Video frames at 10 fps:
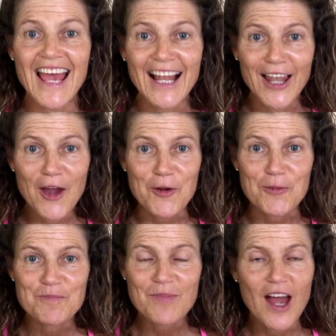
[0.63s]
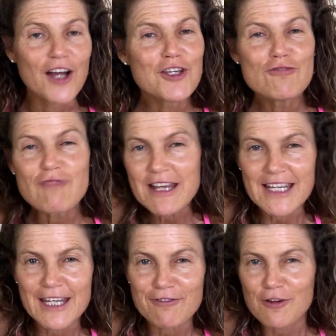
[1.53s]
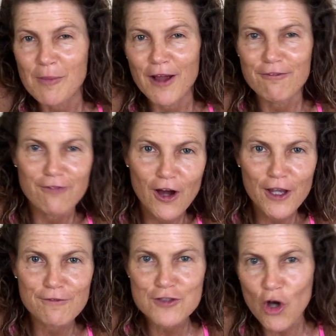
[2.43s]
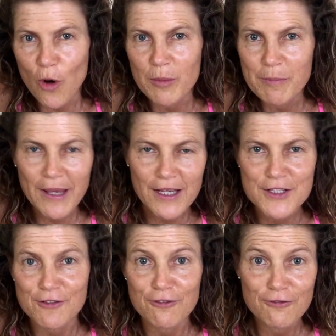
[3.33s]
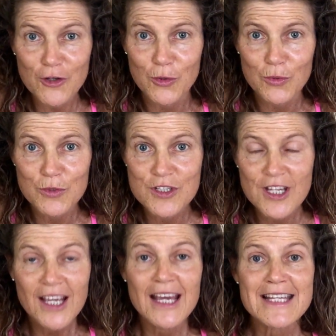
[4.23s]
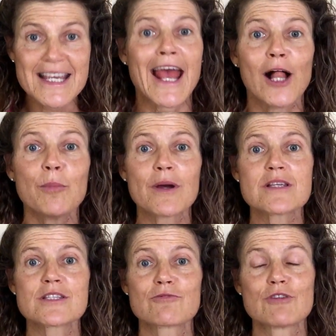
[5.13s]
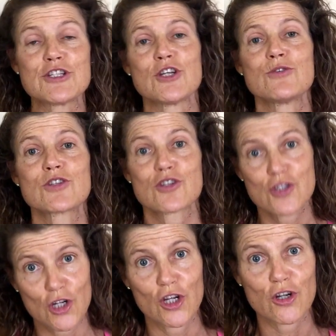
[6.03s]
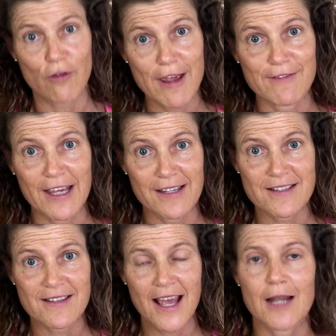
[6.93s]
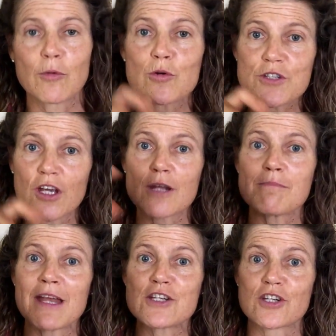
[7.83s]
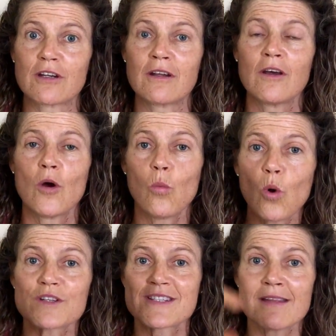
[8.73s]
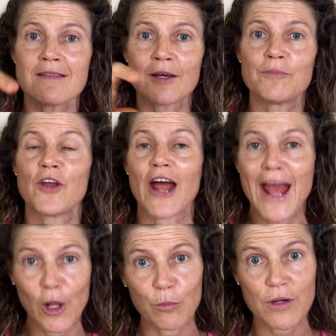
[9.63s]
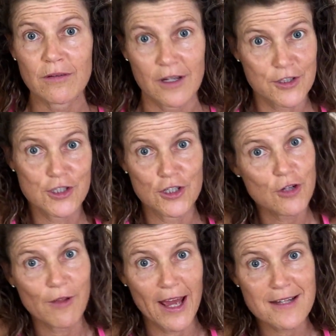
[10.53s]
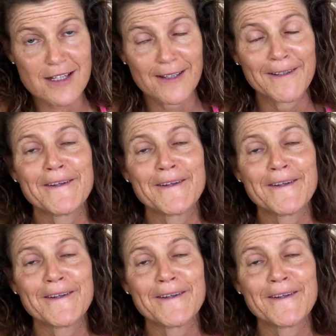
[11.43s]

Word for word: Hello, are you ready for my five top picks of foods to help us reduce sugar cravings? And I'm also going to mention what's in them that help us to do that.